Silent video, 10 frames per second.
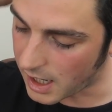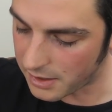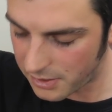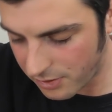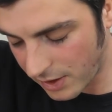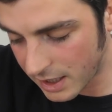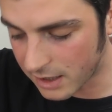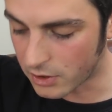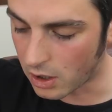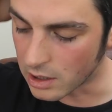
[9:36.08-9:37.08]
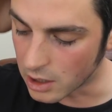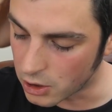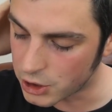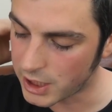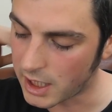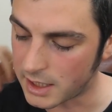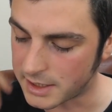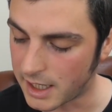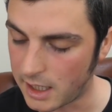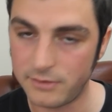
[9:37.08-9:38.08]
I think I've got a Lush
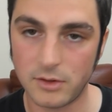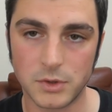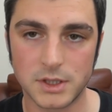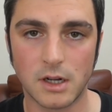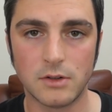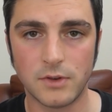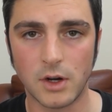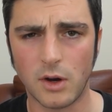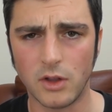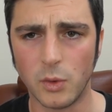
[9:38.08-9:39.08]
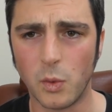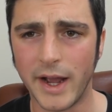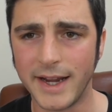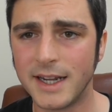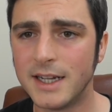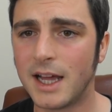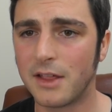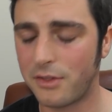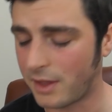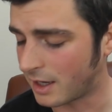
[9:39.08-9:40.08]
RDA from Watofo on the way, I
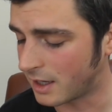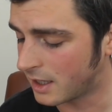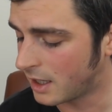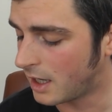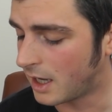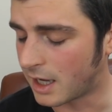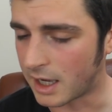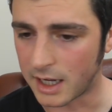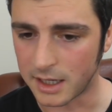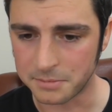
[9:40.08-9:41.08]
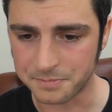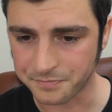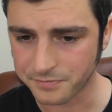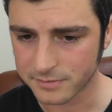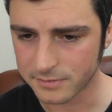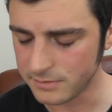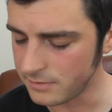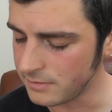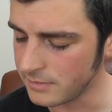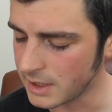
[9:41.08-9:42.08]
think. I've
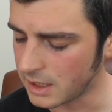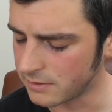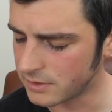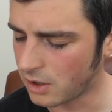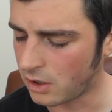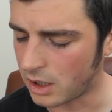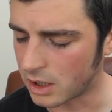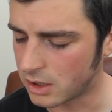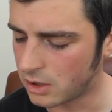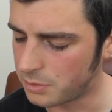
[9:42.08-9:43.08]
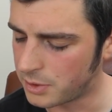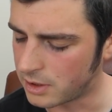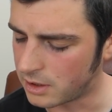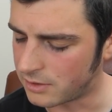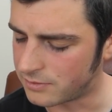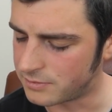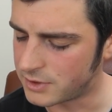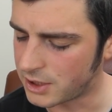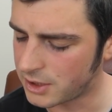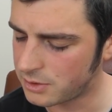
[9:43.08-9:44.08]
got a couple of
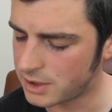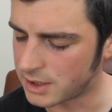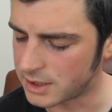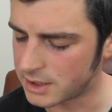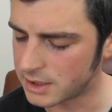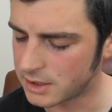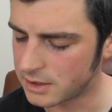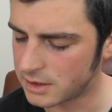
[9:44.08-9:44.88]
juices